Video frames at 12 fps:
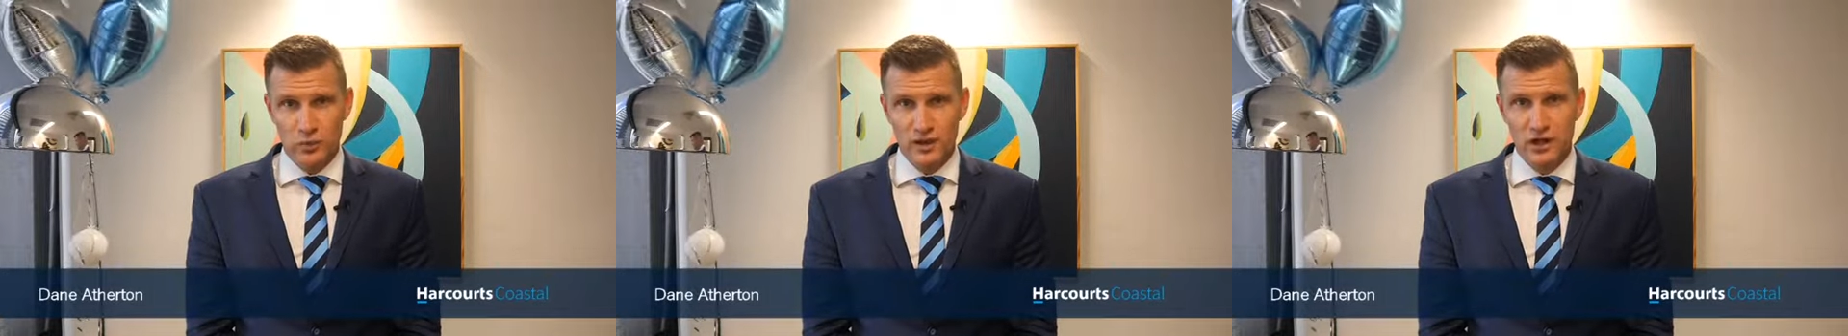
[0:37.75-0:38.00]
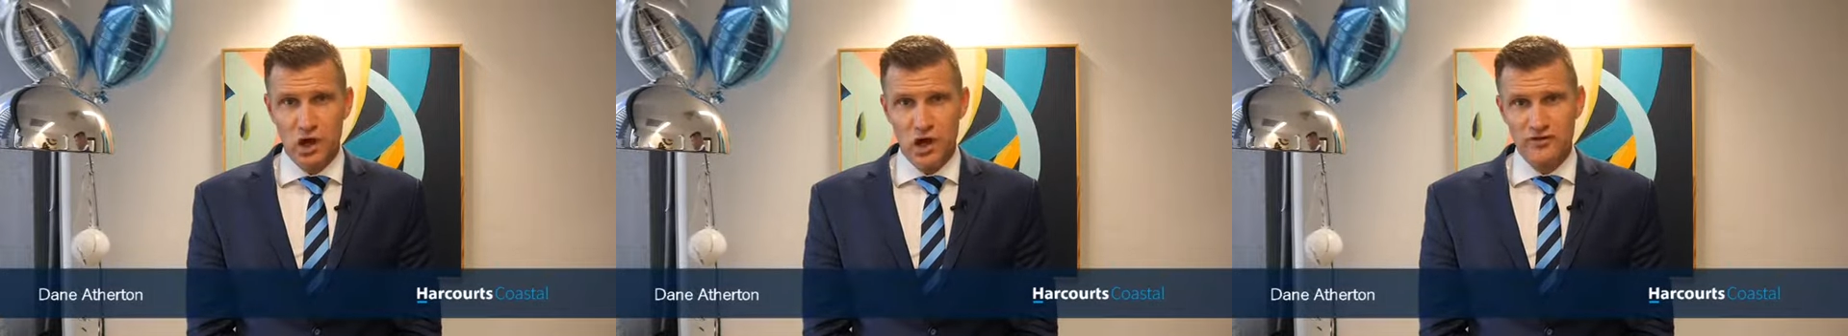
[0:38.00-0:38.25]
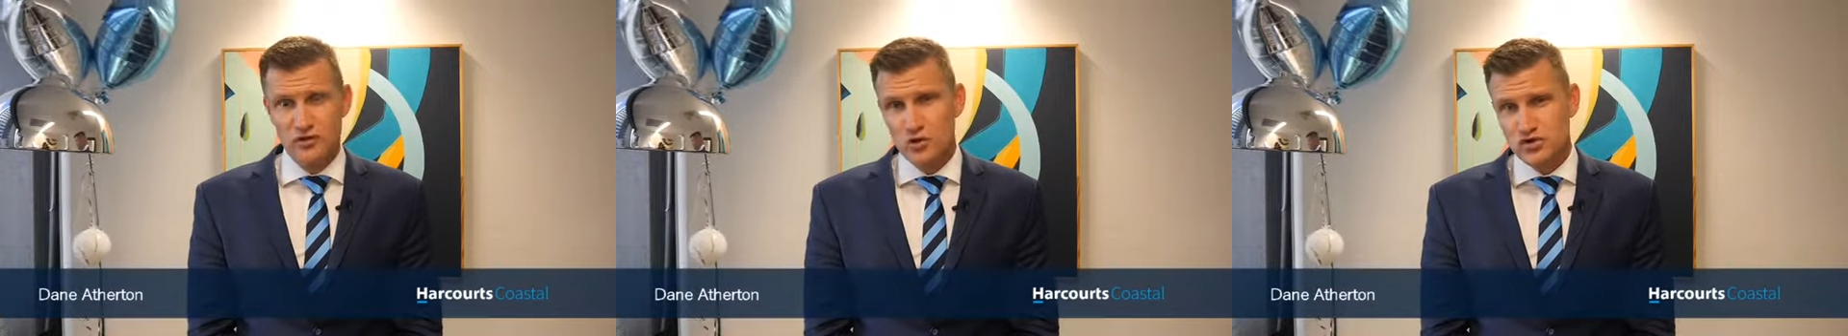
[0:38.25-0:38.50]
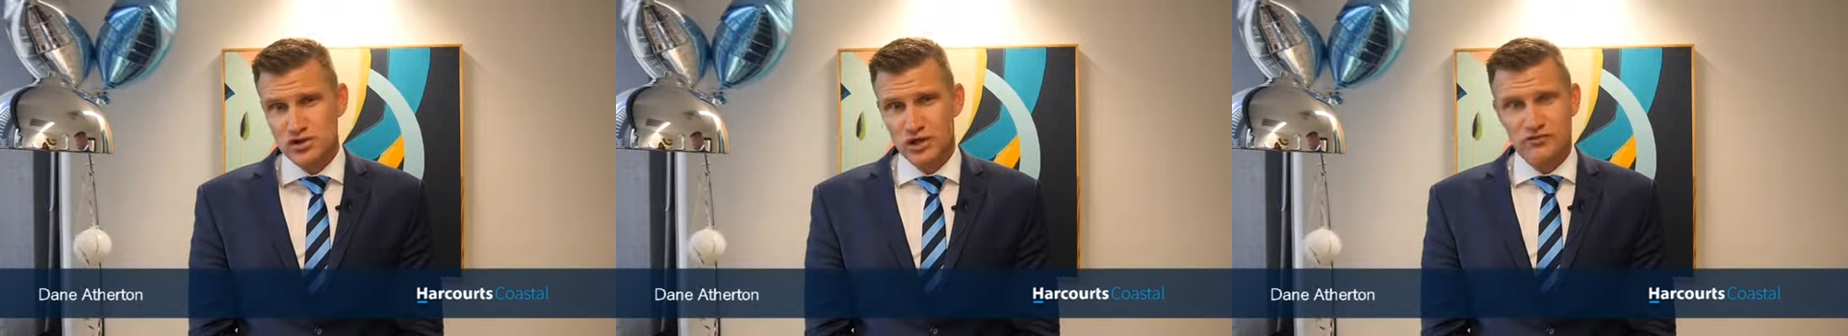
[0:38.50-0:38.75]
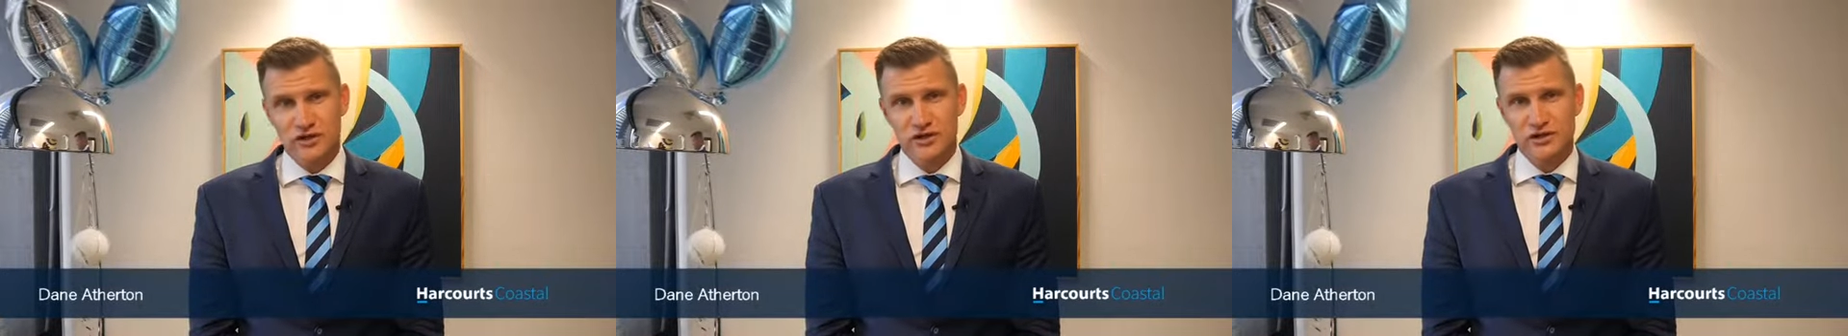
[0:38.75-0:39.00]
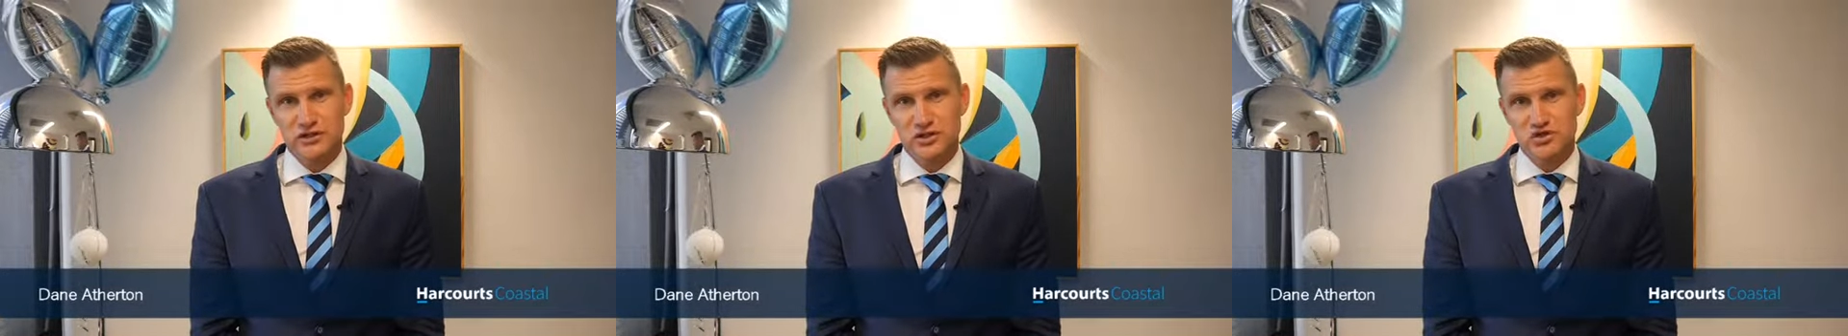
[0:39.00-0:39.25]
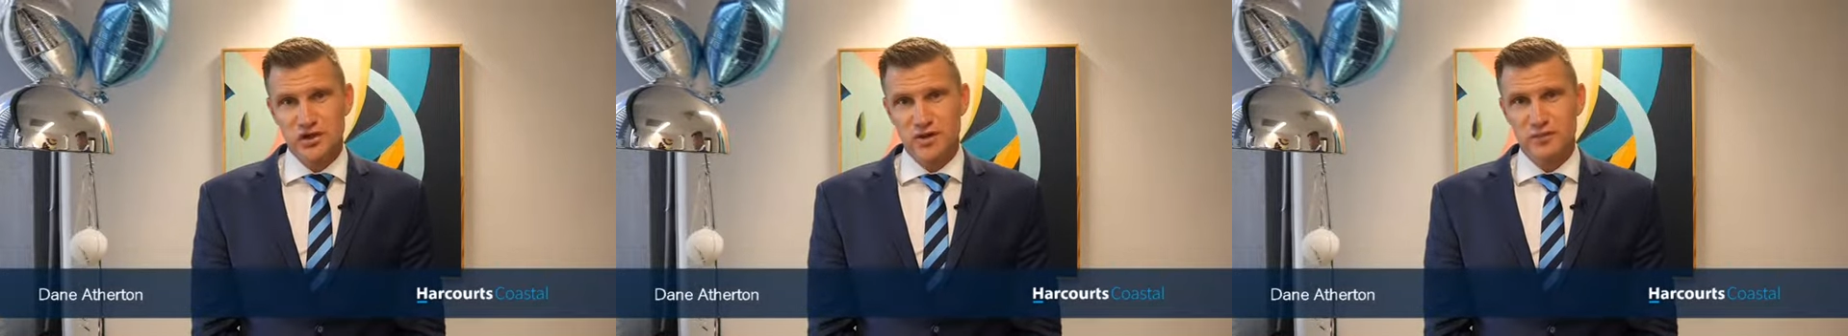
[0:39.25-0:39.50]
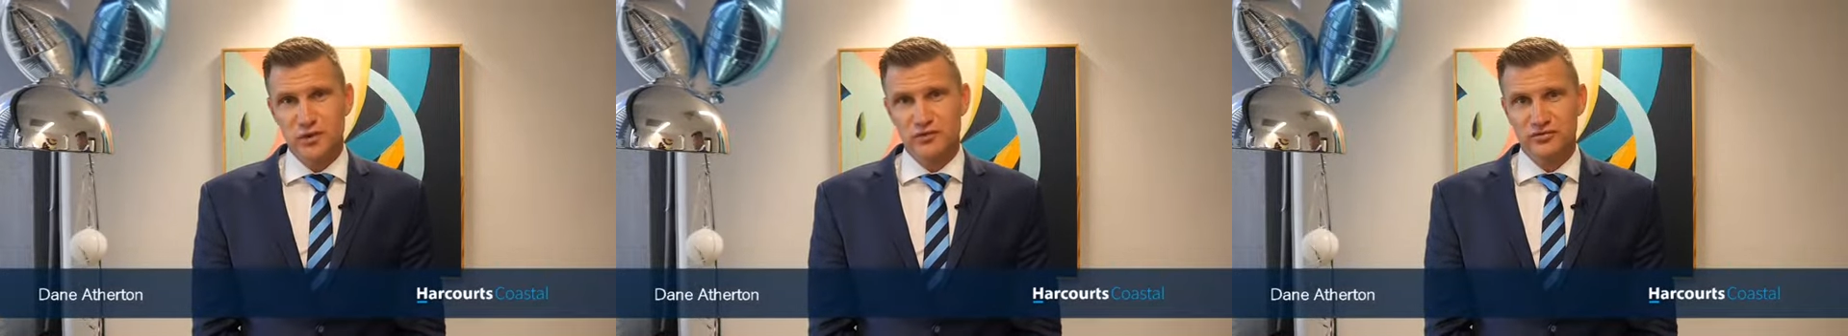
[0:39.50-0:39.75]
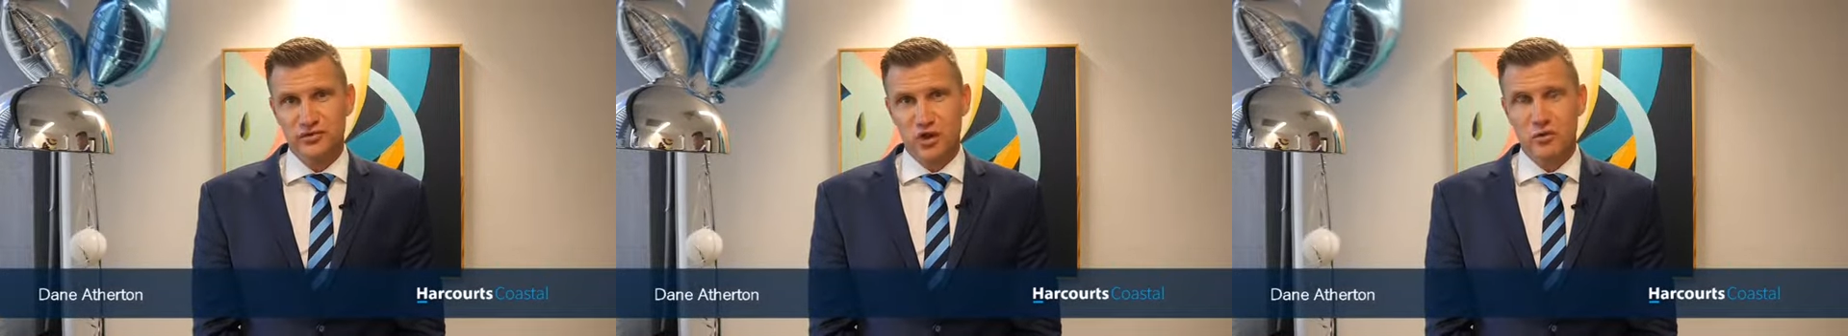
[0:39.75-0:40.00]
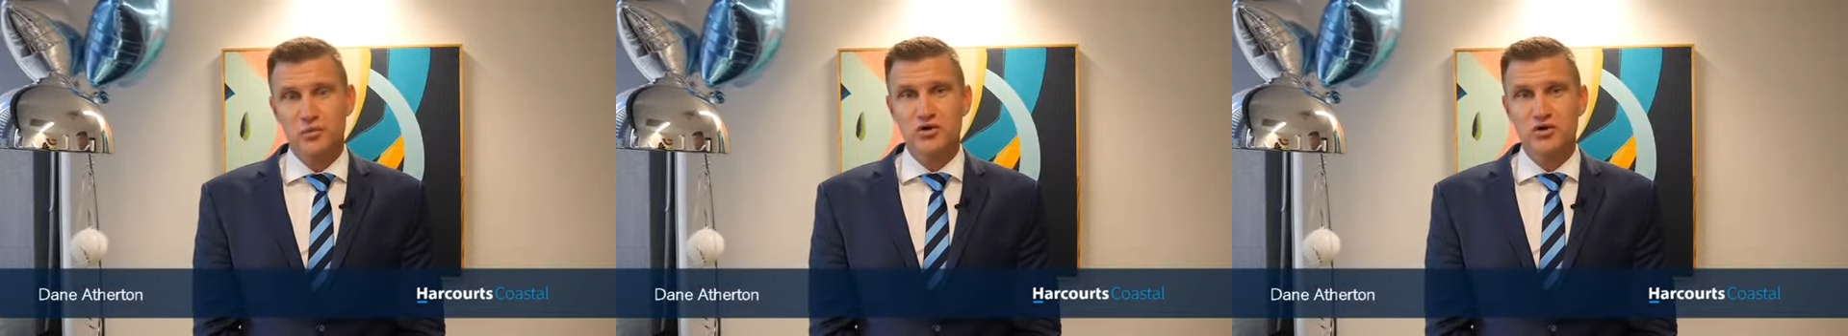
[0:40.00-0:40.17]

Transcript: We kind of also fell into the trap of not